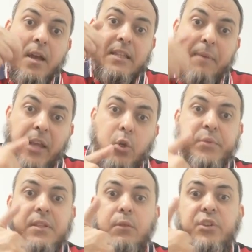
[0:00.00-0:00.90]
the
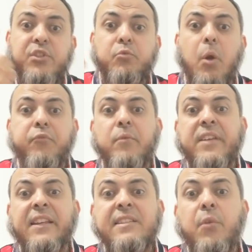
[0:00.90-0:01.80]
microbes which drop from
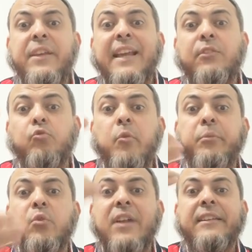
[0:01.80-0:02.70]
the other wing and it will
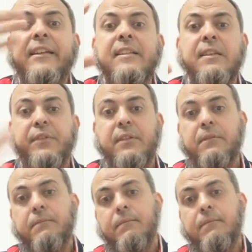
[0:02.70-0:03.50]
pure and clean the vessel.